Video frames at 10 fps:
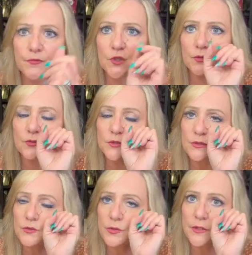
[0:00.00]
your
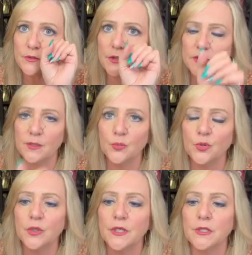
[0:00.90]
little critter at some
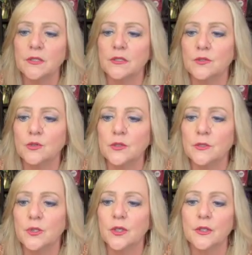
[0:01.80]
point and it tore
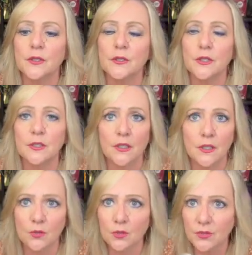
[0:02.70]
it apart and it
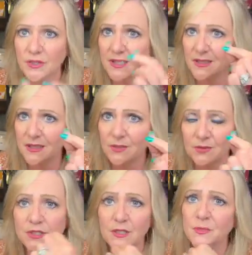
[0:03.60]
got a hold of that
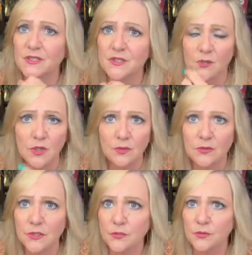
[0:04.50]
needle tip and
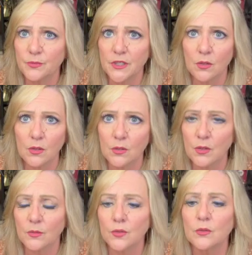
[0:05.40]
swallowed it, it would be
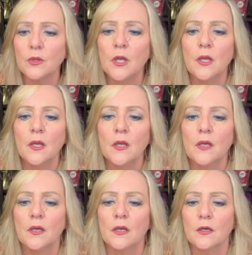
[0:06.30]
horrible.
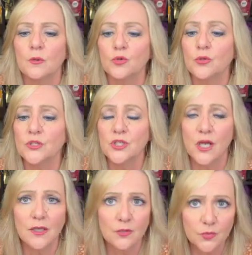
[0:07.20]
Or a
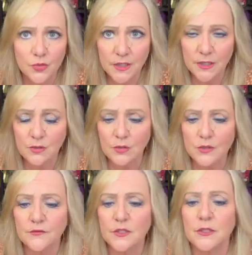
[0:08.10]
child were to get a
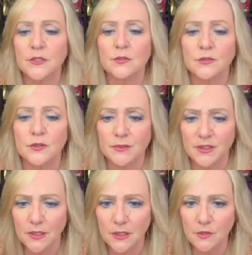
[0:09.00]
hold of it, it would
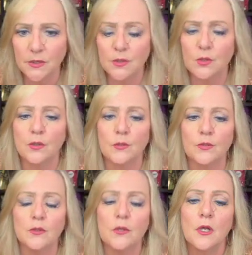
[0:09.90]
be equally
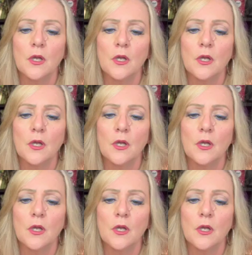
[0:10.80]
horrible.